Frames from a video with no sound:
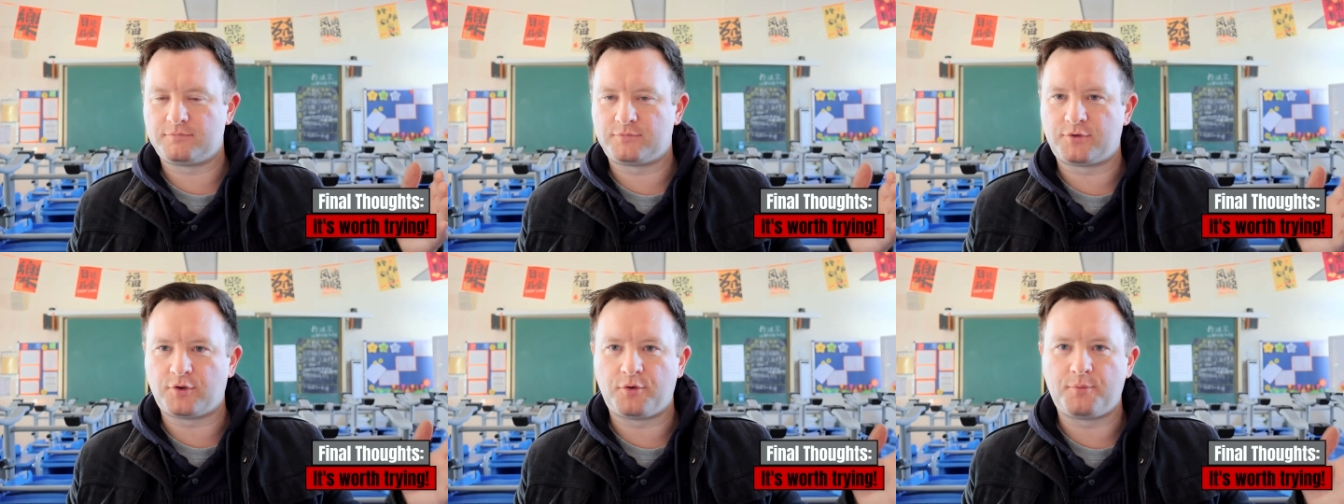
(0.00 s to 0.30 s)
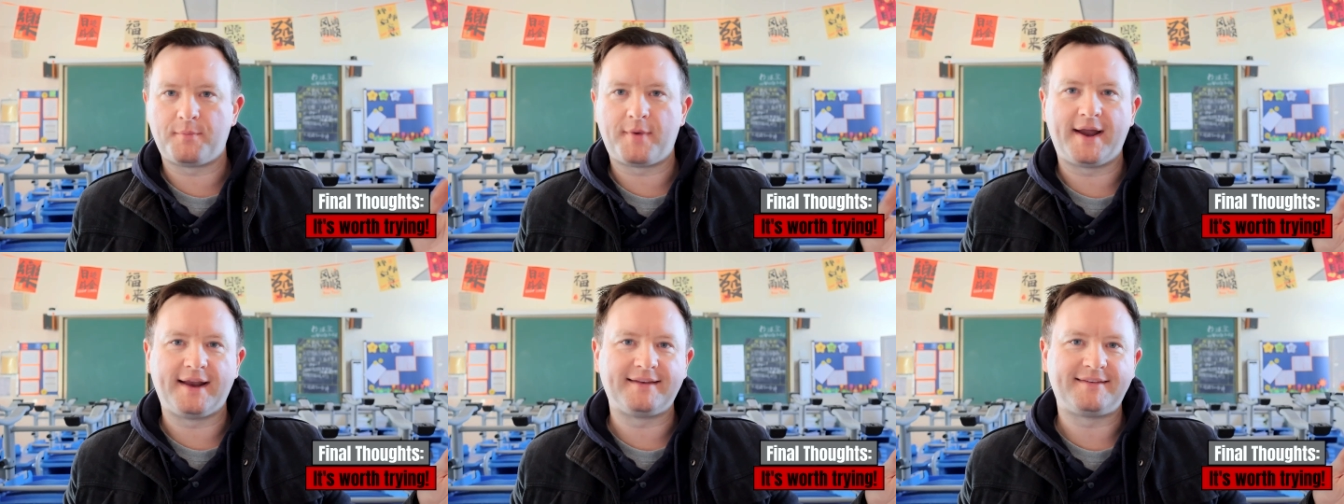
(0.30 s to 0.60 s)

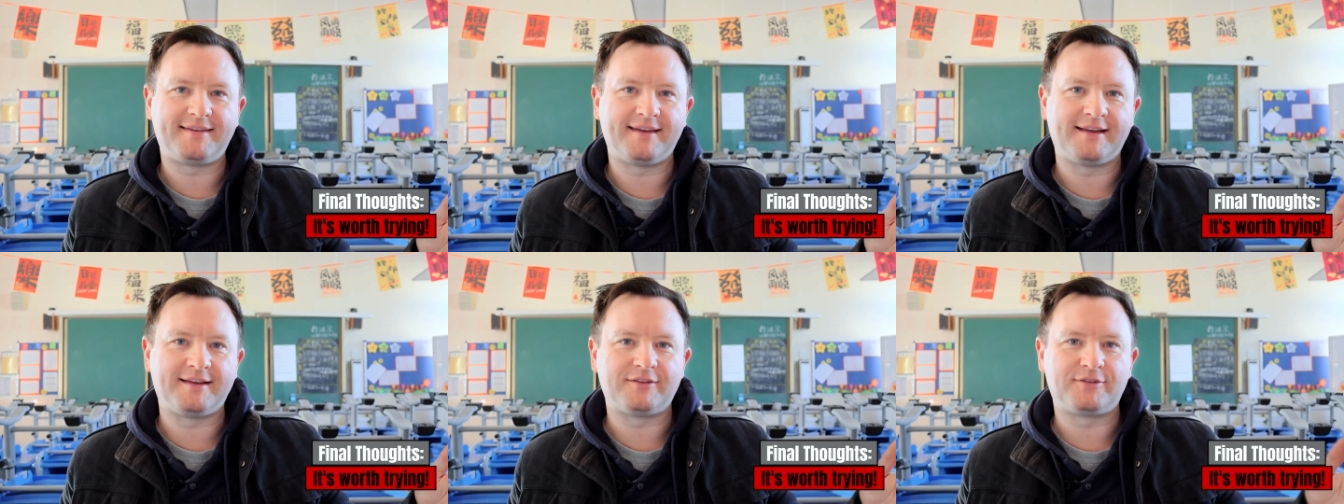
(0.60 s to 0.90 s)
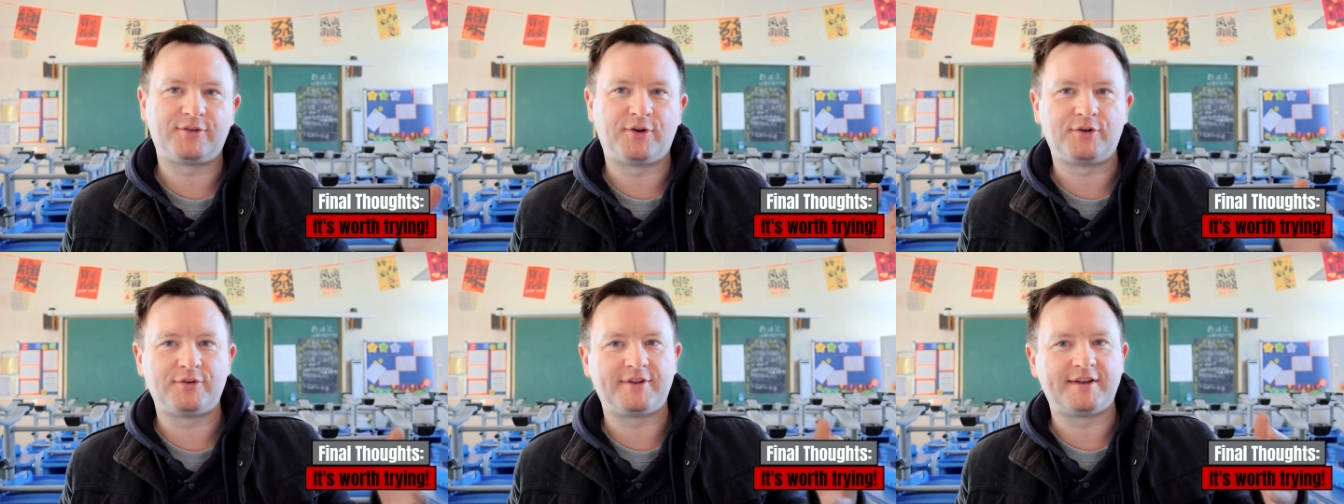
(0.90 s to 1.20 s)
don't mind singing
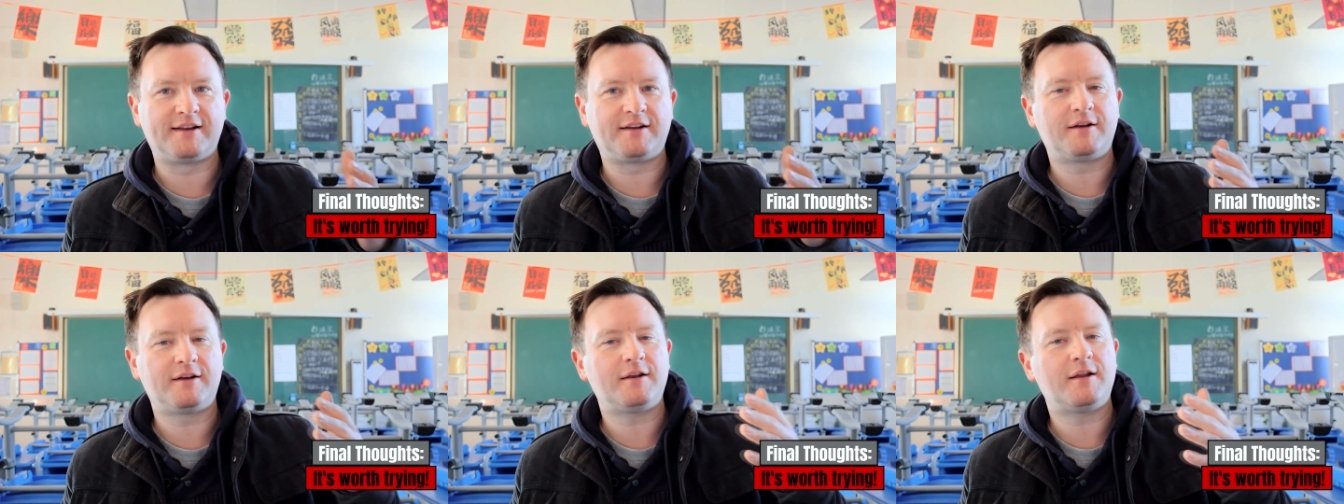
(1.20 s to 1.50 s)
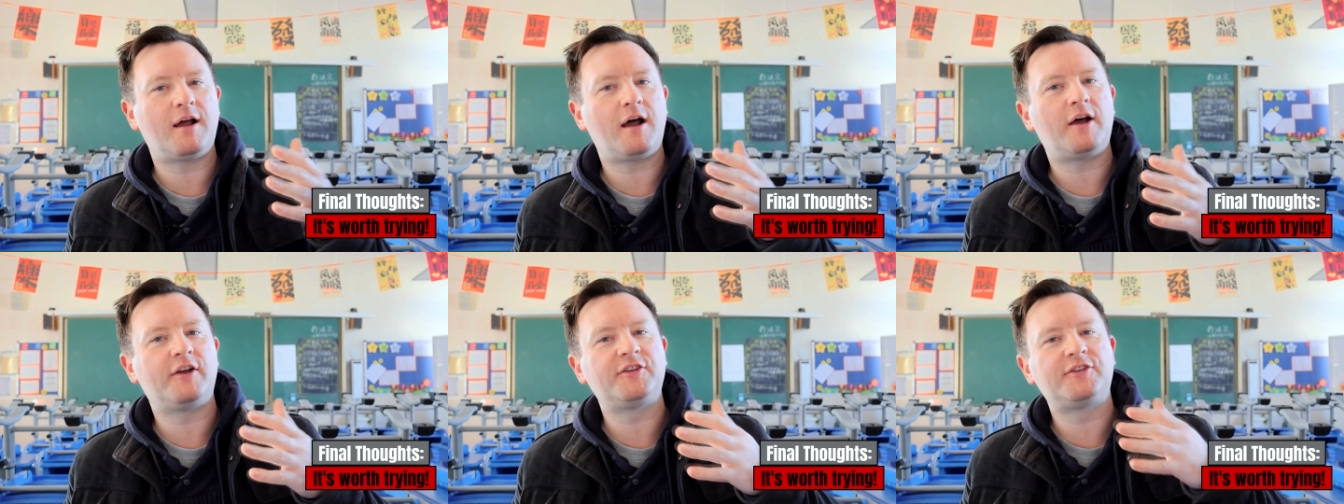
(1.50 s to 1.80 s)
songs in
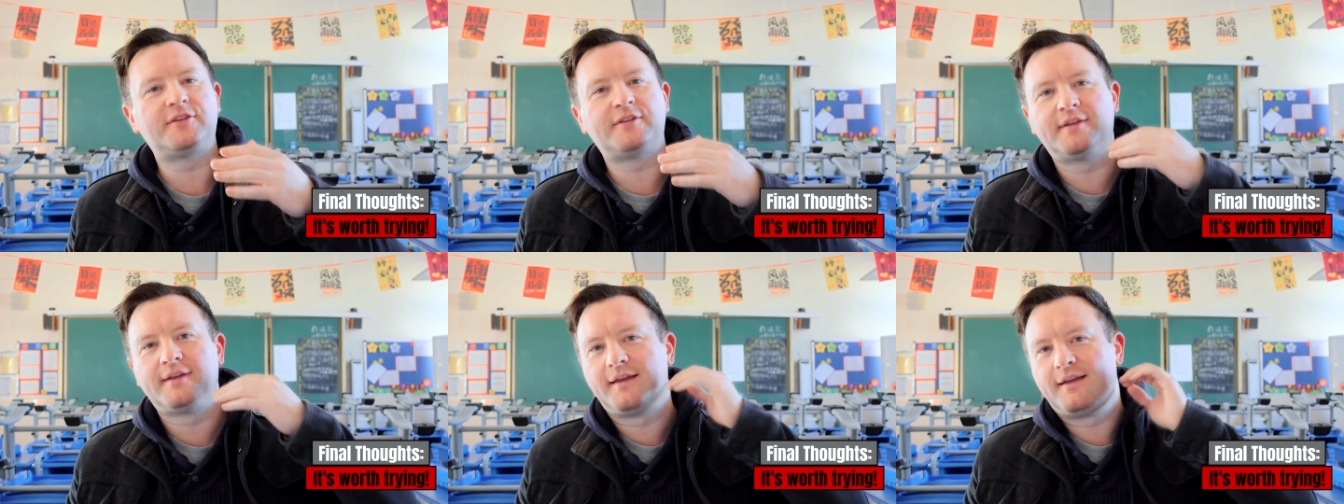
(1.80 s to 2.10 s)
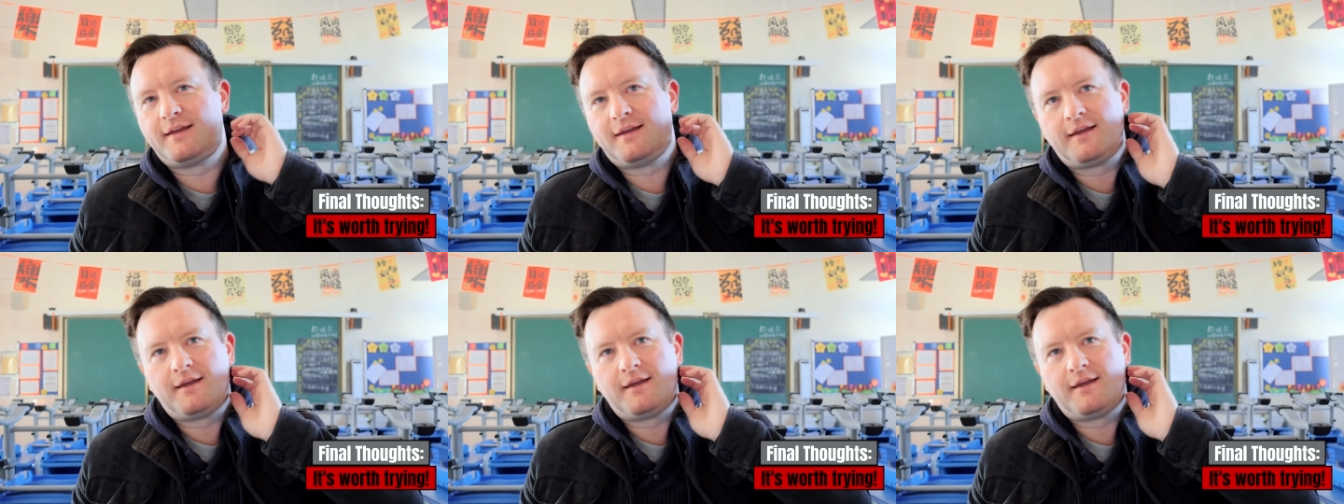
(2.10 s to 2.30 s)
class,